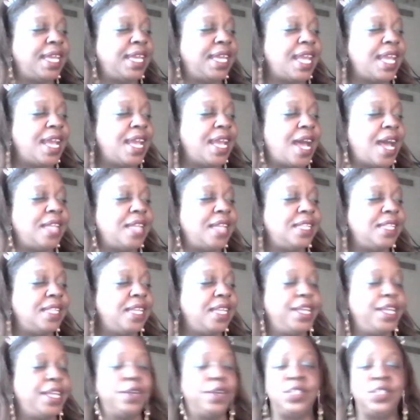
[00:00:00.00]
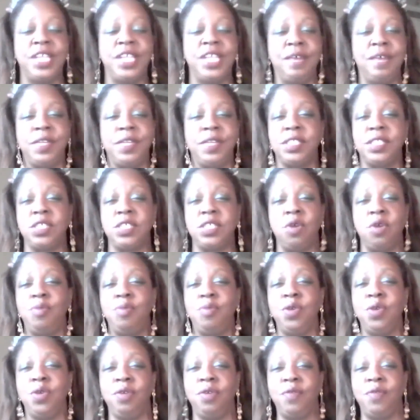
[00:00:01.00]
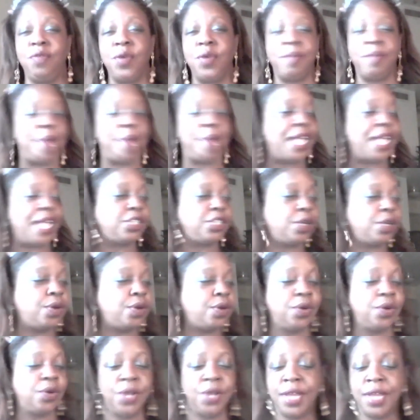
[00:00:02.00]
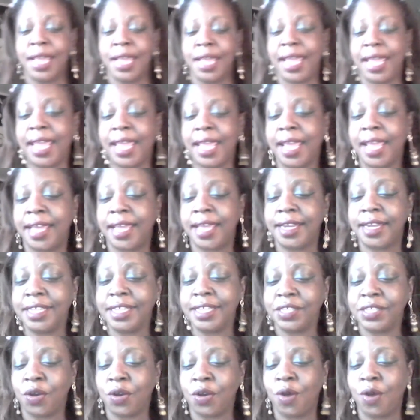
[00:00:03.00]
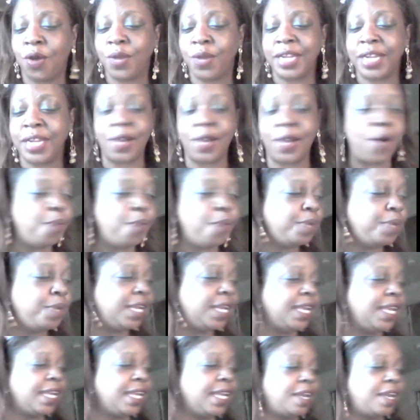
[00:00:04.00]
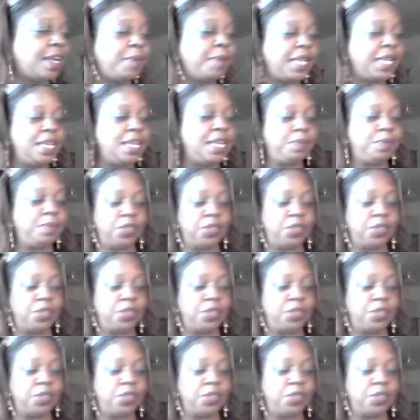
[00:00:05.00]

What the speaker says: and the energy of it is so beautiful and magical, and it's already opening, and I'm gonna keep